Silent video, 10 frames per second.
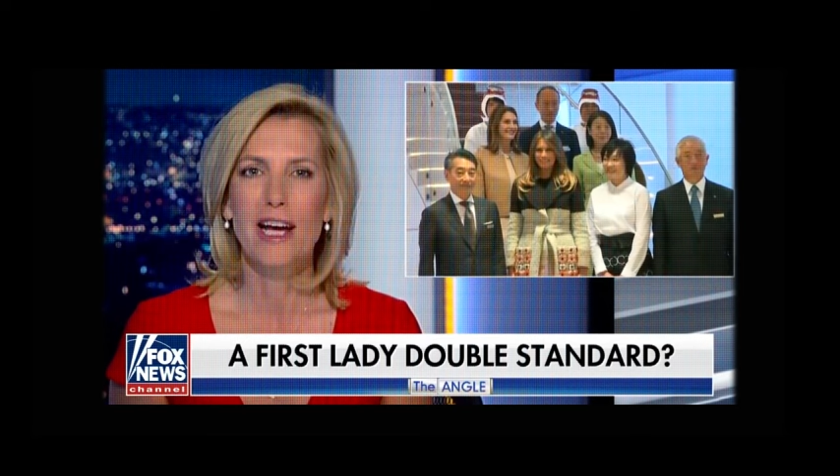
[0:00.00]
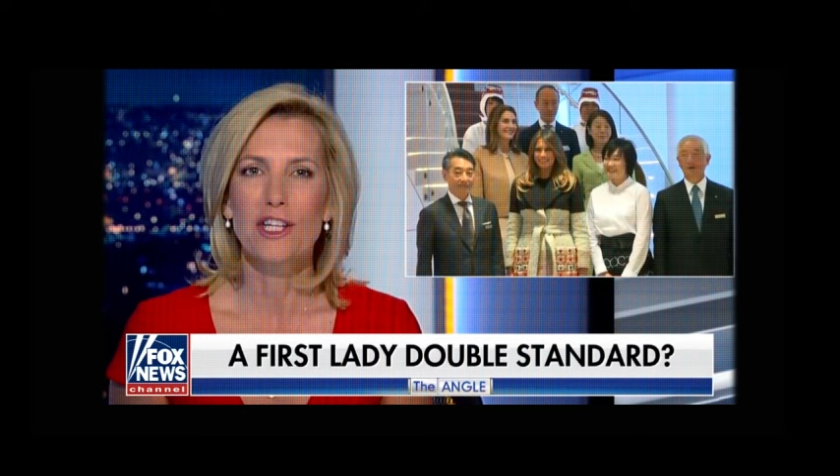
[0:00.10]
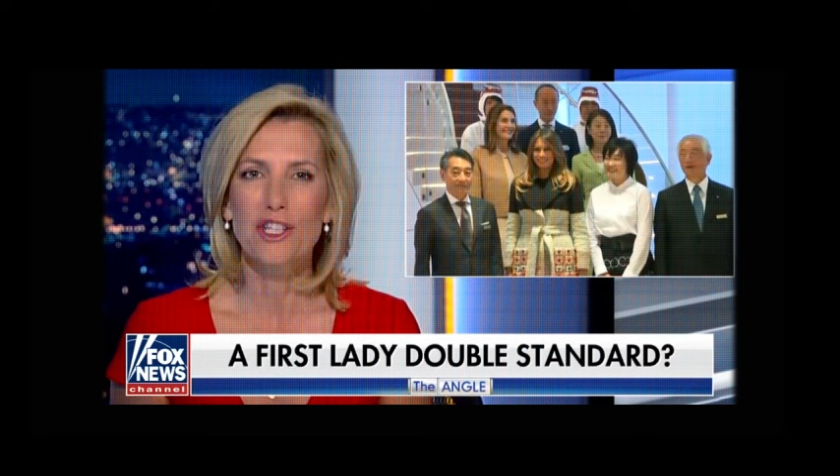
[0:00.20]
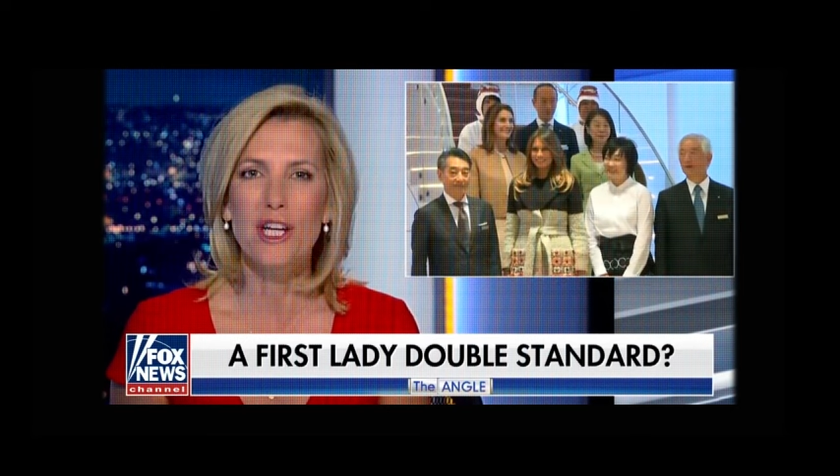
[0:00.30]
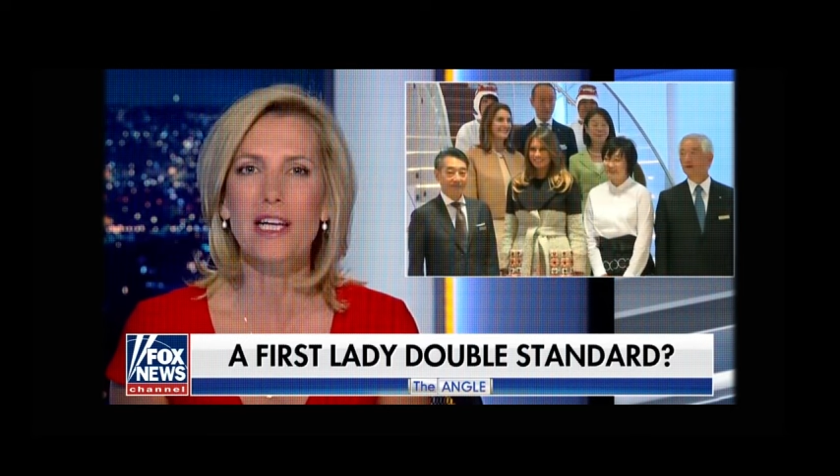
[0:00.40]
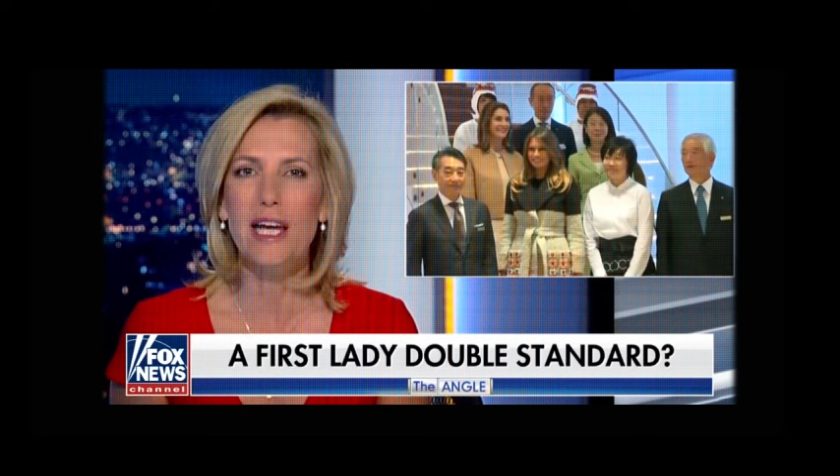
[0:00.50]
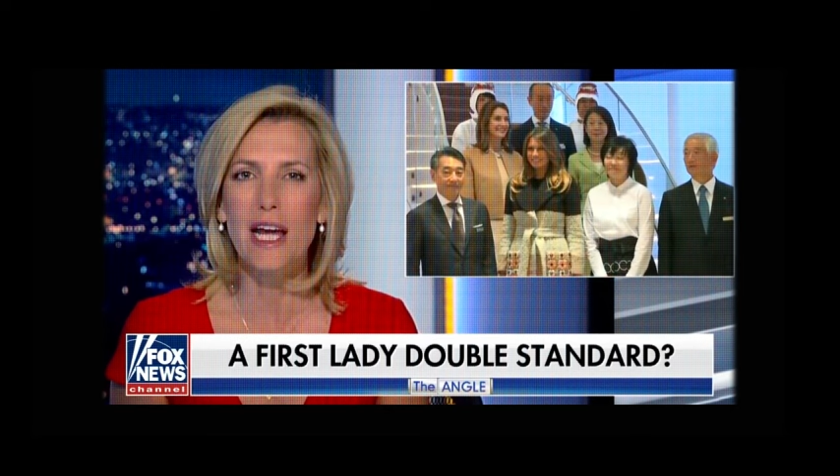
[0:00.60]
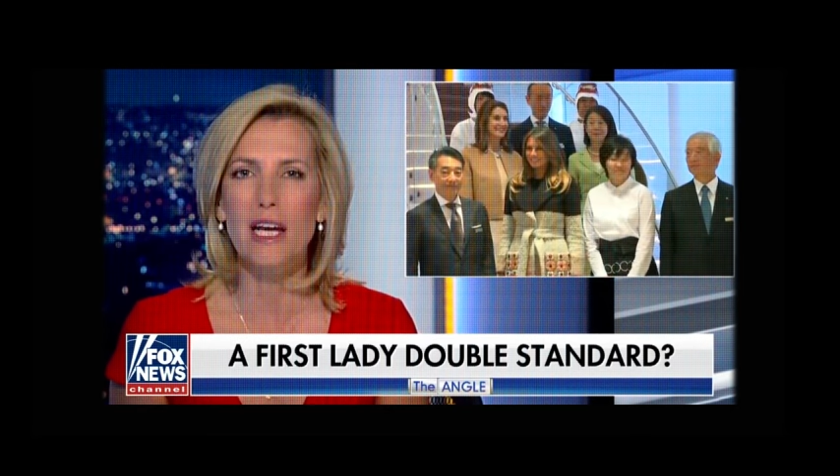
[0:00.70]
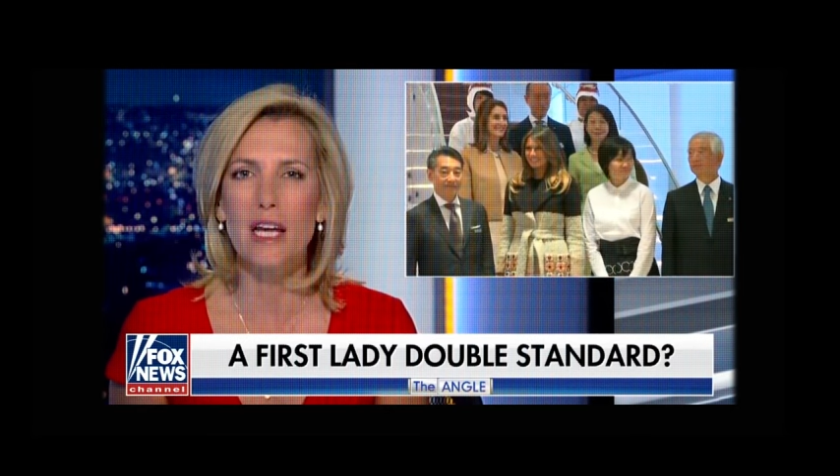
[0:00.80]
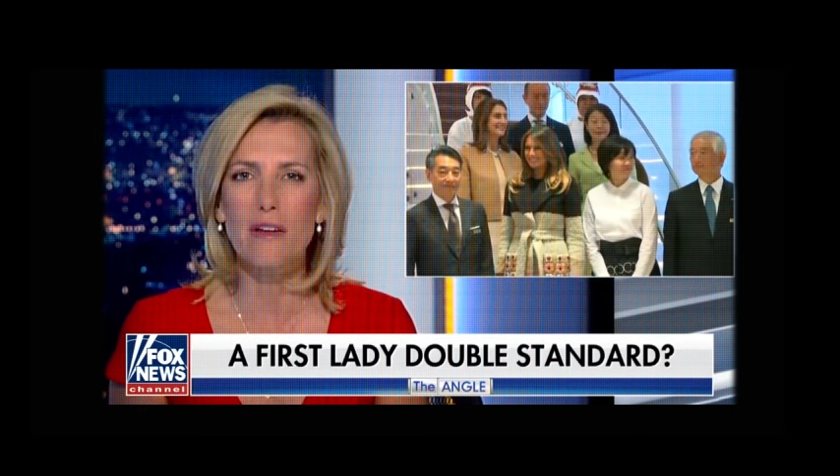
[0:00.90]
she
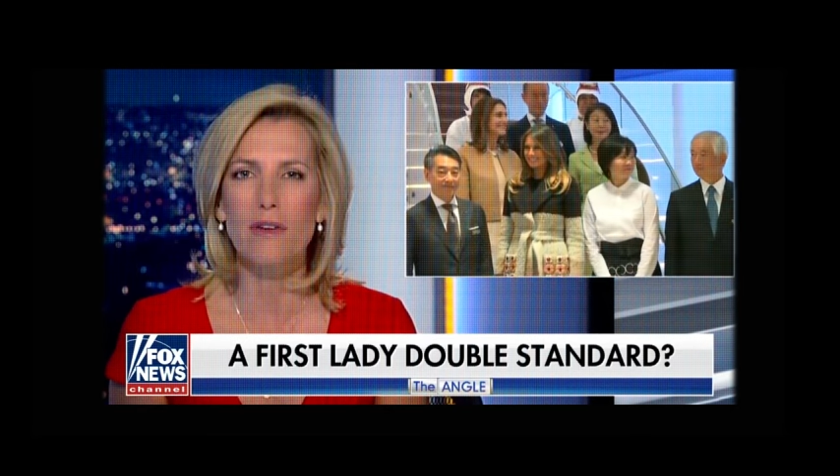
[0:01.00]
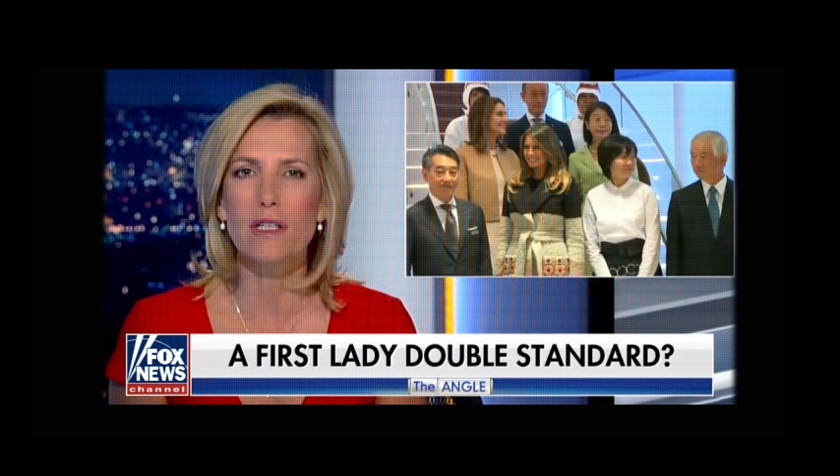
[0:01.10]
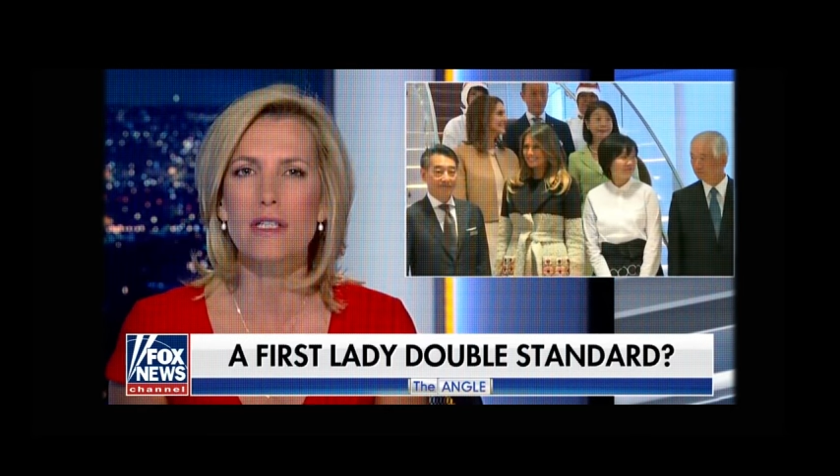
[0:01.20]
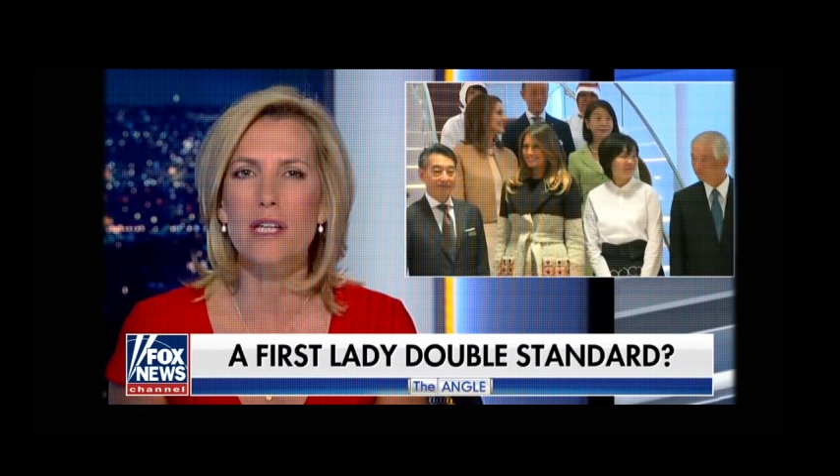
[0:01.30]
can't even